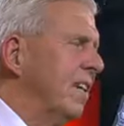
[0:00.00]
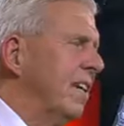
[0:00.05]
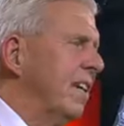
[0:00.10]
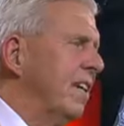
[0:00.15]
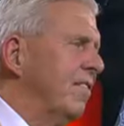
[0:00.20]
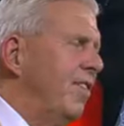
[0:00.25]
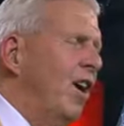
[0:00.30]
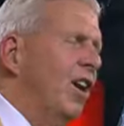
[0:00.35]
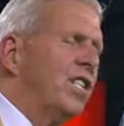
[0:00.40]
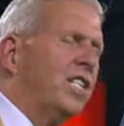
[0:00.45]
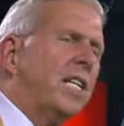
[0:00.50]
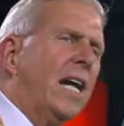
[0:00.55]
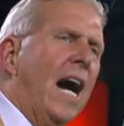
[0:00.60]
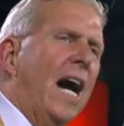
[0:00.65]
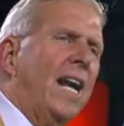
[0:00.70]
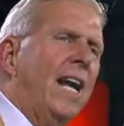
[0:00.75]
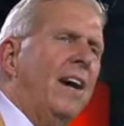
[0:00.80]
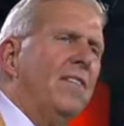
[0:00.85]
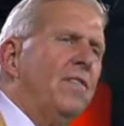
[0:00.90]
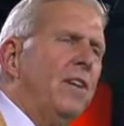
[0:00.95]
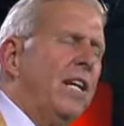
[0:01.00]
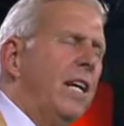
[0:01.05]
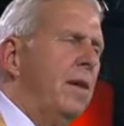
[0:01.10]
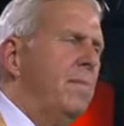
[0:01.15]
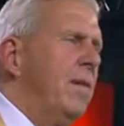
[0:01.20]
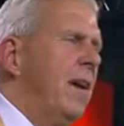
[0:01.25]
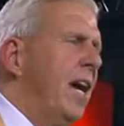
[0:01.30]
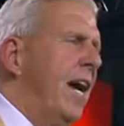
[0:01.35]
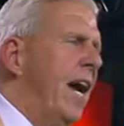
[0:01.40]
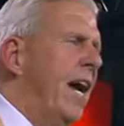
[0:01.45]
first guy to ever give
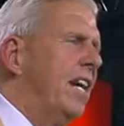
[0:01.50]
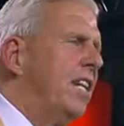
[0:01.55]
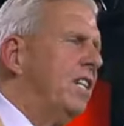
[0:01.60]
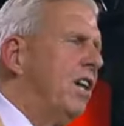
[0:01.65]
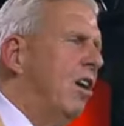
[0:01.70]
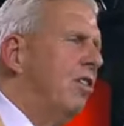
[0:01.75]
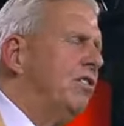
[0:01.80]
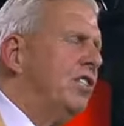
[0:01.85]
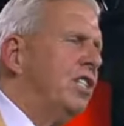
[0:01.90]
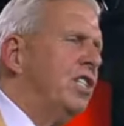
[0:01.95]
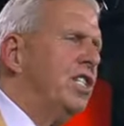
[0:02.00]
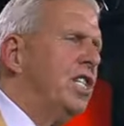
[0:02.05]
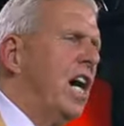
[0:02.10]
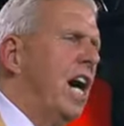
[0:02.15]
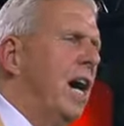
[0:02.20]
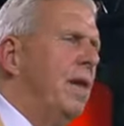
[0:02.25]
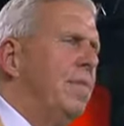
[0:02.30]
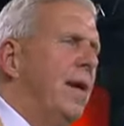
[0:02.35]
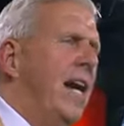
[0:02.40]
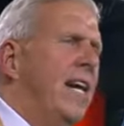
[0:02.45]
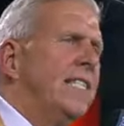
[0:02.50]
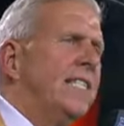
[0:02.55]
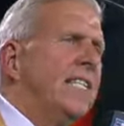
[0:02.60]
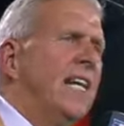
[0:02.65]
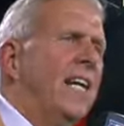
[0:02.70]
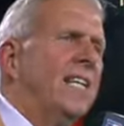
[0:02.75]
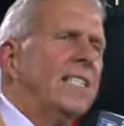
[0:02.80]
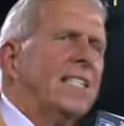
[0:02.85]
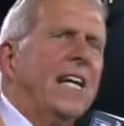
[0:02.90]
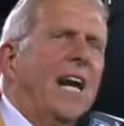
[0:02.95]
me a head coaching job,
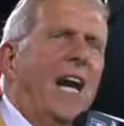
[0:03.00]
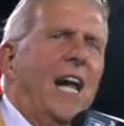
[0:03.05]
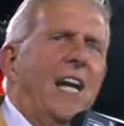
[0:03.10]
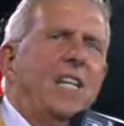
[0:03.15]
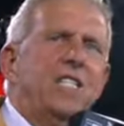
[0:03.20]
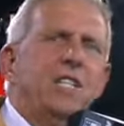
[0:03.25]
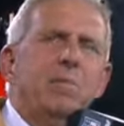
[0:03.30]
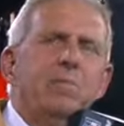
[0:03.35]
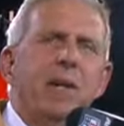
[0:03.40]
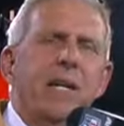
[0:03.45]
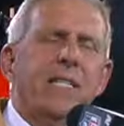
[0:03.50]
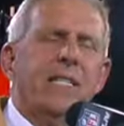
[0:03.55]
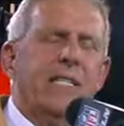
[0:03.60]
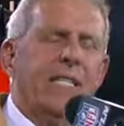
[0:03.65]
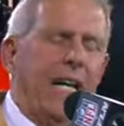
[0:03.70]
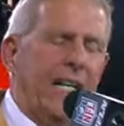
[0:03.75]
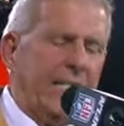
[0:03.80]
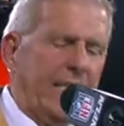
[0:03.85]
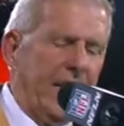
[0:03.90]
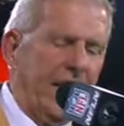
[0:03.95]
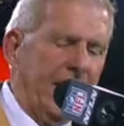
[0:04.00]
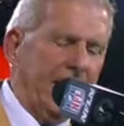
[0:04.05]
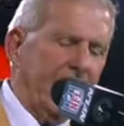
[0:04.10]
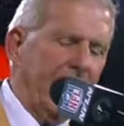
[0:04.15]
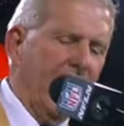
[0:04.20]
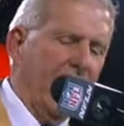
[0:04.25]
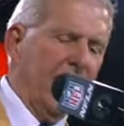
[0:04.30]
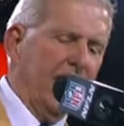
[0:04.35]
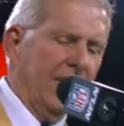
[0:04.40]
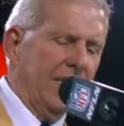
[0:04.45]
Hastings College in the mid-60s,
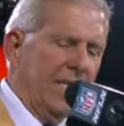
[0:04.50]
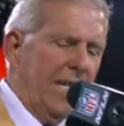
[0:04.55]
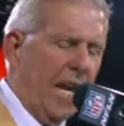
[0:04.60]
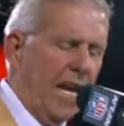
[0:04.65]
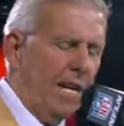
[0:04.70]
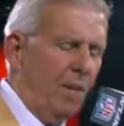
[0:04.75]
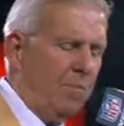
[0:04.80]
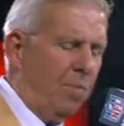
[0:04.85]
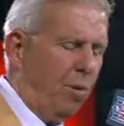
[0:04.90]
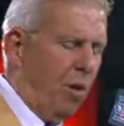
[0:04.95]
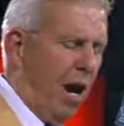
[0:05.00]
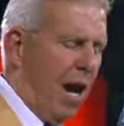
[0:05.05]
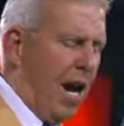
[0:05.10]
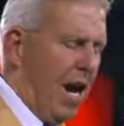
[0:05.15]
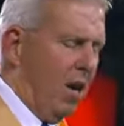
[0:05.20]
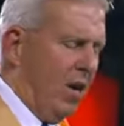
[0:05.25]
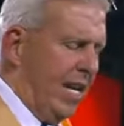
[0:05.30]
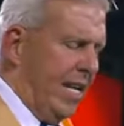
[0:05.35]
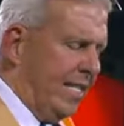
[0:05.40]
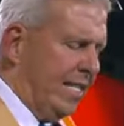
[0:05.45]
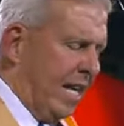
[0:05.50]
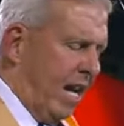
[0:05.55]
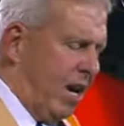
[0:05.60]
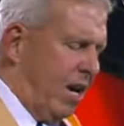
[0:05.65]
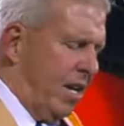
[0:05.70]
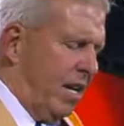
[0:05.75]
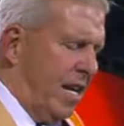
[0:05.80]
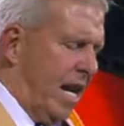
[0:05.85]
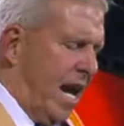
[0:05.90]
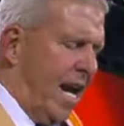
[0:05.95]
Dean Pryor. He's here
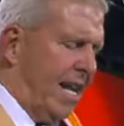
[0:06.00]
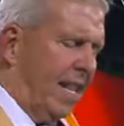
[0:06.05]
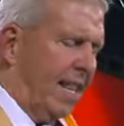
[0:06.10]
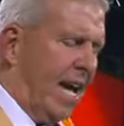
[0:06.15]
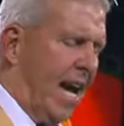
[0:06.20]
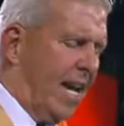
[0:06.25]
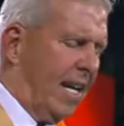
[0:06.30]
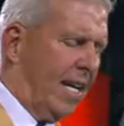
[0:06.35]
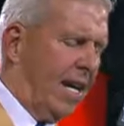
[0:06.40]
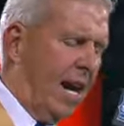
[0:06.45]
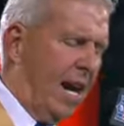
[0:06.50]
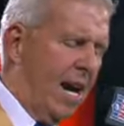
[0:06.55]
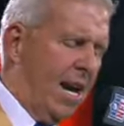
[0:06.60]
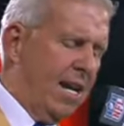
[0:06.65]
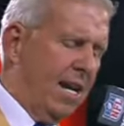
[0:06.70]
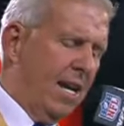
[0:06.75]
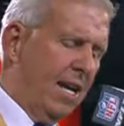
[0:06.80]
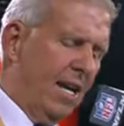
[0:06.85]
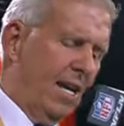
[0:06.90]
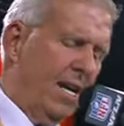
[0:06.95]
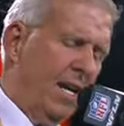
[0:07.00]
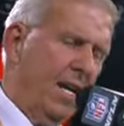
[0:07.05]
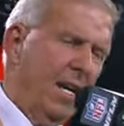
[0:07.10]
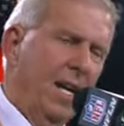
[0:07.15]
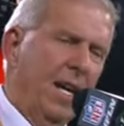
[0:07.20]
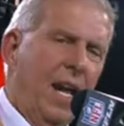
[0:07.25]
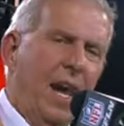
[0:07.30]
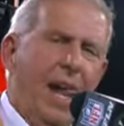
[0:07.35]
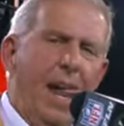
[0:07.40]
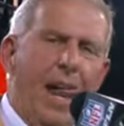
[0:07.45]
tonight, thank God.
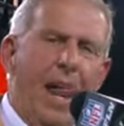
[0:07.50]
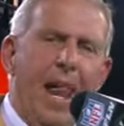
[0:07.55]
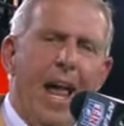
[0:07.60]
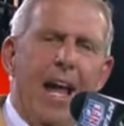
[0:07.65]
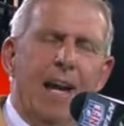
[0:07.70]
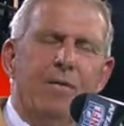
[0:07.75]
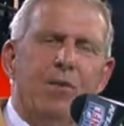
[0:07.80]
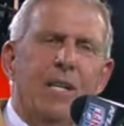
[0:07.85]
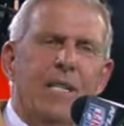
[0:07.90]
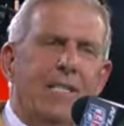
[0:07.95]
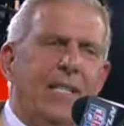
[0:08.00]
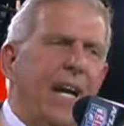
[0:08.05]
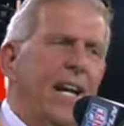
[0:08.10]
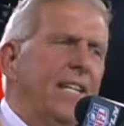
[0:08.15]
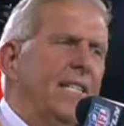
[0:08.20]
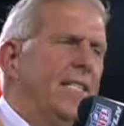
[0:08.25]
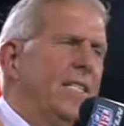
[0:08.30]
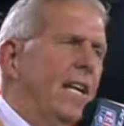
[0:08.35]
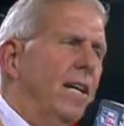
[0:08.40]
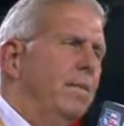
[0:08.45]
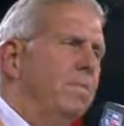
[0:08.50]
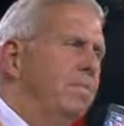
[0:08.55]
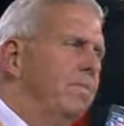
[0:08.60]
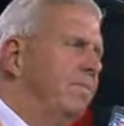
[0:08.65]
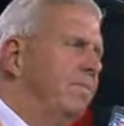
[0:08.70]
And I want to tell you something.